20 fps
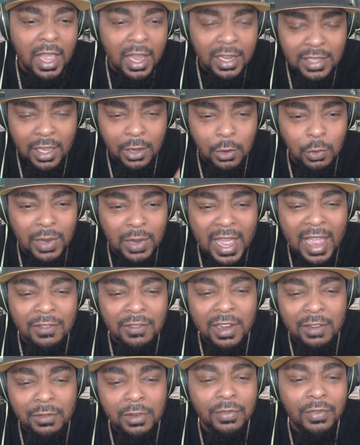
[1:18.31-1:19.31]
Because I go
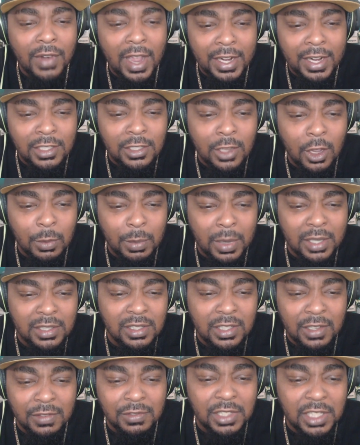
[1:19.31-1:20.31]
live every Friday talking about
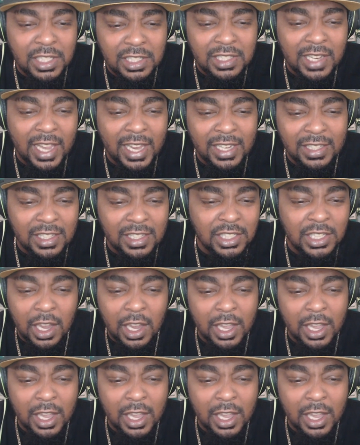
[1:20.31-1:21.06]
stuff just like this.